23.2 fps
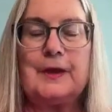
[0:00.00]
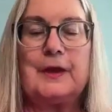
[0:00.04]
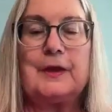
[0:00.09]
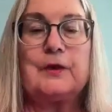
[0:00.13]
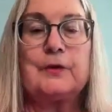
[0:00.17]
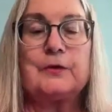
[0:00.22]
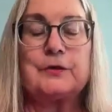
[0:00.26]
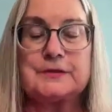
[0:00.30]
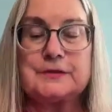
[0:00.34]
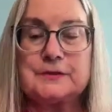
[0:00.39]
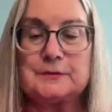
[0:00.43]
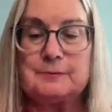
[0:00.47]

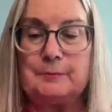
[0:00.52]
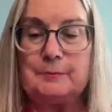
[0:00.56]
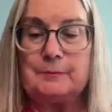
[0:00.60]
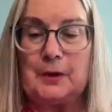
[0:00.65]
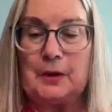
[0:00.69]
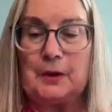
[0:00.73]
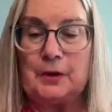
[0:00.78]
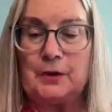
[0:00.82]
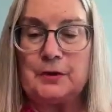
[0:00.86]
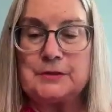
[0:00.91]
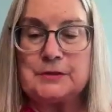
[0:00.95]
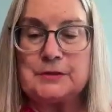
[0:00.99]
They are
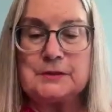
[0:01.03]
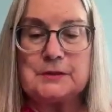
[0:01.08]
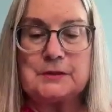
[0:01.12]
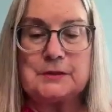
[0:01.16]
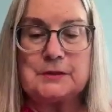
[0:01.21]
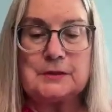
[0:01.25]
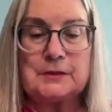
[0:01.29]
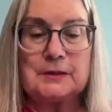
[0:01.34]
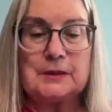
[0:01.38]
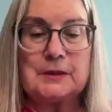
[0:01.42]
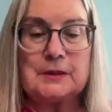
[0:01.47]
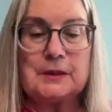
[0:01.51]
smart.
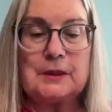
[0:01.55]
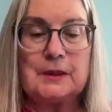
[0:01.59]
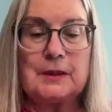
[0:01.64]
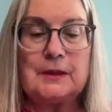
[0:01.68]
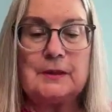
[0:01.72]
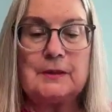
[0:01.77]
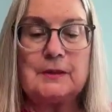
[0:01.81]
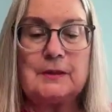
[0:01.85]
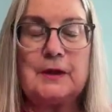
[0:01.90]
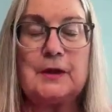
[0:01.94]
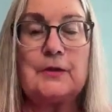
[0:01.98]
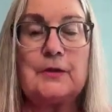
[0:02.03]

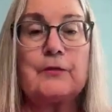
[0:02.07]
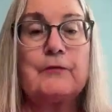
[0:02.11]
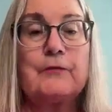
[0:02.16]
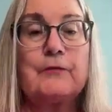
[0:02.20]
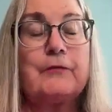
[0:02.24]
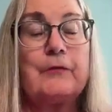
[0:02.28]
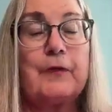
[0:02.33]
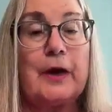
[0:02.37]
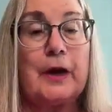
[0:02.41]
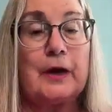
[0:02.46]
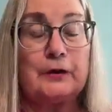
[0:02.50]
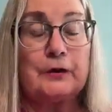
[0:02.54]
They are
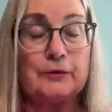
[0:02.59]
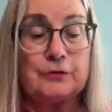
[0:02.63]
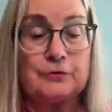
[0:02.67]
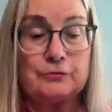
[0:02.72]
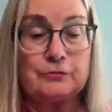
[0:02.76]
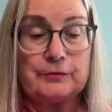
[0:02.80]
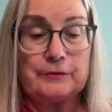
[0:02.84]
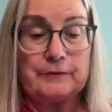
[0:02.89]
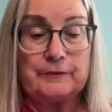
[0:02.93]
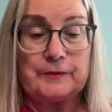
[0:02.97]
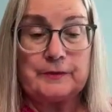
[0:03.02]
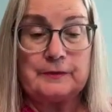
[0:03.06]

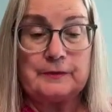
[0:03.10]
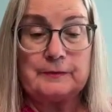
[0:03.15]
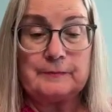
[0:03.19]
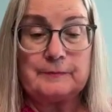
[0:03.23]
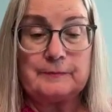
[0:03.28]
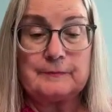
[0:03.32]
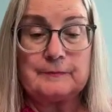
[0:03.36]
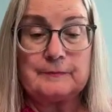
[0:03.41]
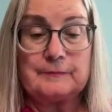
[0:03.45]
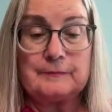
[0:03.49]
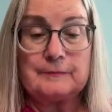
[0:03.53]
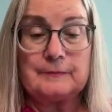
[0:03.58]
value-driven.
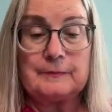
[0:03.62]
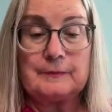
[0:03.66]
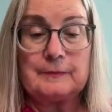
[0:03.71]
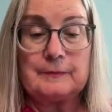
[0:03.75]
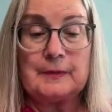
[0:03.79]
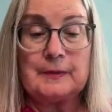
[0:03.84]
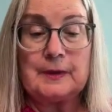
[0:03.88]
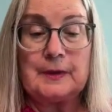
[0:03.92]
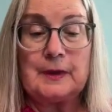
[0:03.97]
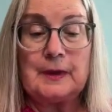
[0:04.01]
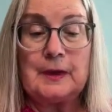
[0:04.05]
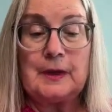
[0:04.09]

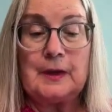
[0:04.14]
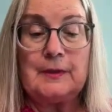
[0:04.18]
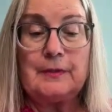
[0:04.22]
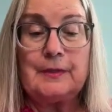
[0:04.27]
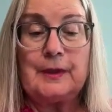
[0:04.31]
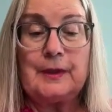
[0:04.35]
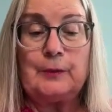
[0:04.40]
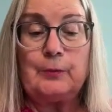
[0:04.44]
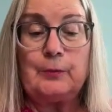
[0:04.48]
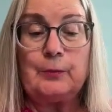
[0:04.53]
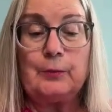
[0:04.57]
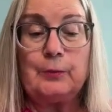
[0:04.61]

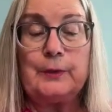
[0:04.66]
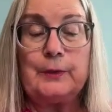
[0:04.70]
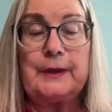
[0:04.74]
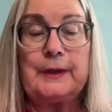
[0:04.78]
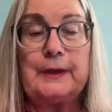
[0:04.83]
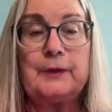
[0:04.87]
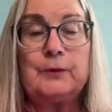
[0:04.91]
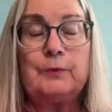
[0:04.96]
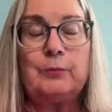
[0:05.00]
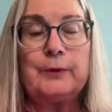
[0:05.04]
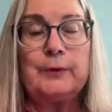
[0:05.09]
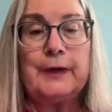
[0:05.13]
They
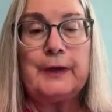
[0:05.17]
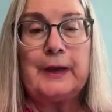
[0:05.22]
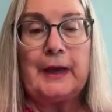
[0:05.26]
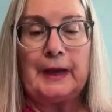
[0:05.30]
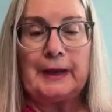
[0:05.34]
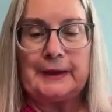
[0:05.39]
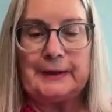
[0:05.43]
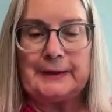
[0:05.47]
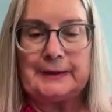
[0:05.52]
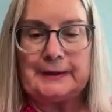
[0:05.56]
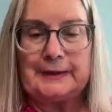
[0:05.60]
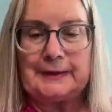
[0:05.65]
read
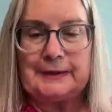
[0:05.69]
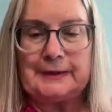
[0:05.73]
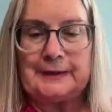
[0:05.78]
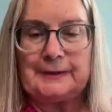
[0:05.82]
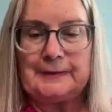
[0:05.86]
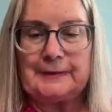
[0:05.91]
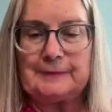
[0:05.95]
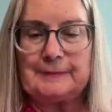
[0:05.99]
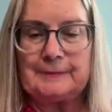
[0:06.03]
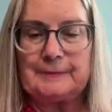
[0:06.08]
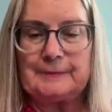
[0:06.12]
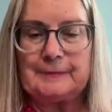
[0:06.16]

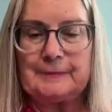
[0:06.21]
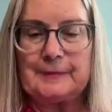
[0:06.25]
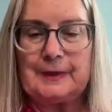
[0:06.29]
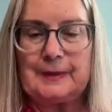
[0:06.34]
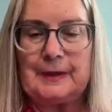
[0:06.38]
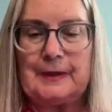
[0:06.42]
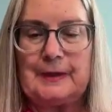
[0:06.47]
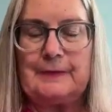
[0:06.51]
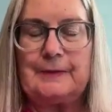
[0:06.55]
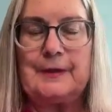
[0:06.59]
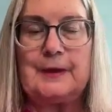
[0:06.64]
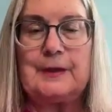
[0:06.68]
reality,
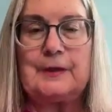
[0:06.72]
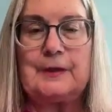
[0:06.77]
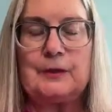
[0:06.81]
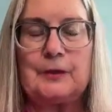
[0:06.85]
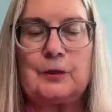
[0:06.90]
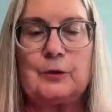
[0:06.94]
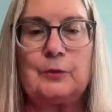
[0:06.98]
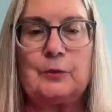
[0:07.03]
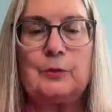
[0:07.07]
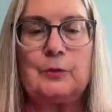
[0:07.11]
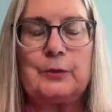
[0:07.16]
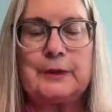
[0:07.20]
and they
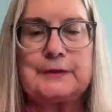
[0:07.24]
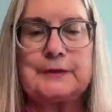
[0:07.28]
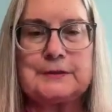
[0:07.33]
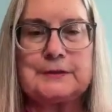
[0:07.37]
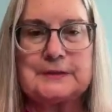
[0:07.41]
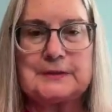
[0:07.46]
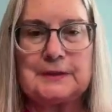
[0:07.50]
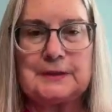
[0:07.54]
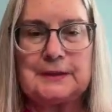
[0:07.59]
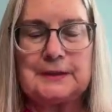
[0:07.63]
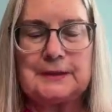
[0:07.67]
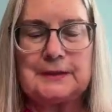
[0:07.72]
know
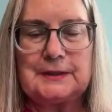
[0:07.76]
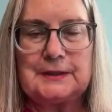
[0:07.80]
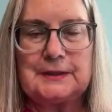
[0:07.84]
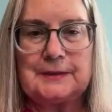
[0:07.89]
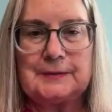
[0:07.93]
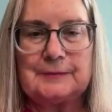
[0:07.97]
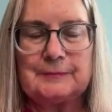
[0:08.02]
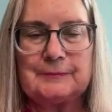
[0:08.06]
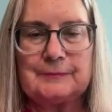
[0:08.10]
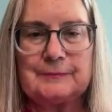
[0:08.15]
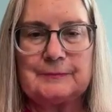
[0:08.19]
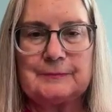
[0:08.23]
what's
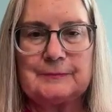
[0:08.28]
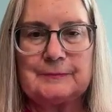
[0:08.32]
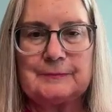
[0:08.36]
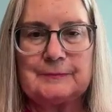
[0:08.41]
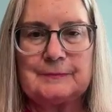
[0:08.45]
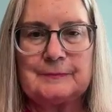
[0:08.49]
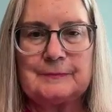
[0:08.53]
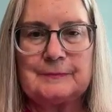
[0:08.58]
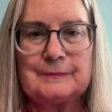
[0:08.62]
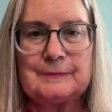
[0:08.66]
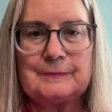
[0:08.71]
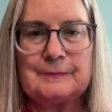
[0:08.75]
needed.
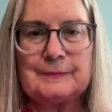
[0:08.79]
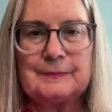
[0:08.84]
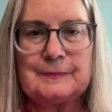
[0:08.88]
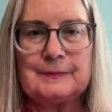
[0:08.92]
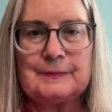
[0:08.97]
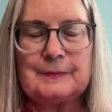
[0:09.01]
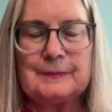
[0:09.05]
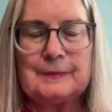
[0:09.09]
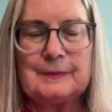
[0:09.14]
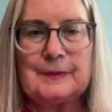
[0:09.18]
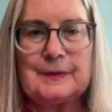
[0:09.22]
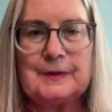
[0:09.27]

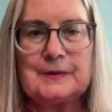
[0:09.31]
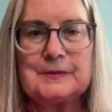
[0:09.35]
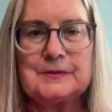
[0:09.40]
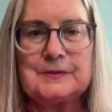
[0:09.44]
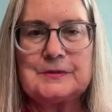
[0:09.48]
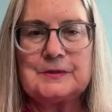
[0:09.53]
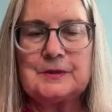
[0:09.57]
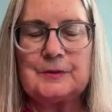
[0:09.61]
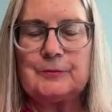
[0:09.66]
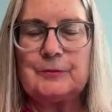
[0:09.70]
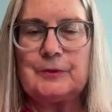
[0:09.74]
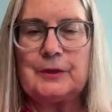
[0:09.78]

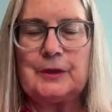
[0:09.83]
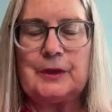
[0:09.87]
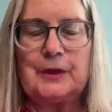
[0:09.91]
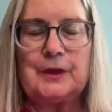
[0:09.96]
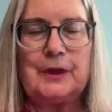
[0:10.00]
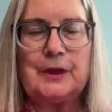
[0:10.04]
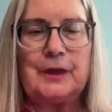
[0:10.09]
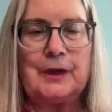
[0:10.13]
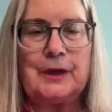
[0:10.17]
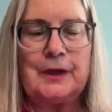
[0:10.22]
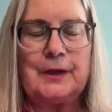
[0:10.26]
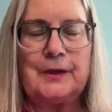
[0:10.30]
So we're
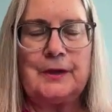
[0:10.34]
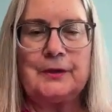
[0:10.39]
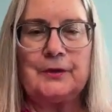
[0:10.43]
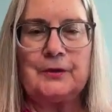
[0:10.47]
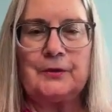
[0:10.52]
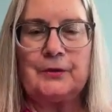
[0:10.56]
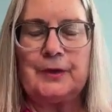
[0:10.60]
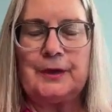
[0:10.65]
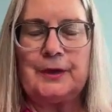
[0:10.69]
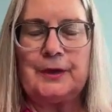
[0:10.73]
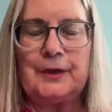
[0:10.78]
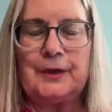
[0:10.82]
not hiding
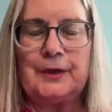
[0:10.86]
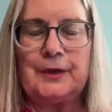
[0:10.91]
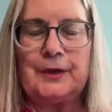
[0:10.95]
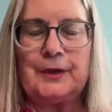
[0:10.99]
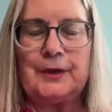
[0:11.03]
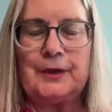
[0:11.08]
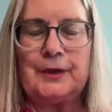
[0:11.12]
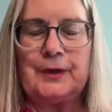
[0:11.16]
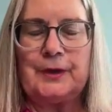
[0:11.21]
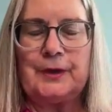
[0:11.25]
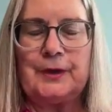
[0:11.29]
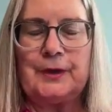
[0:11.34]
our head in
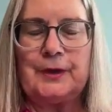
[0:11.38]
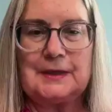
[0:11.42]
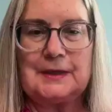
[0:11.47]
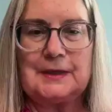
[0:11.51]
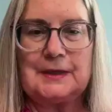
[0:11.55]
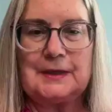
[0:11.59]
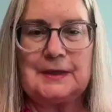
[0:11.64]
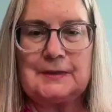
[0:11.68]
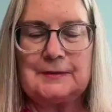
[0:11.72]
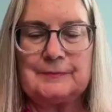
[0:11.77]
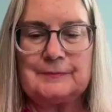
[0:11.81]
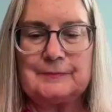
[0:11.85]
the
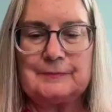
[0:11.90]
sand.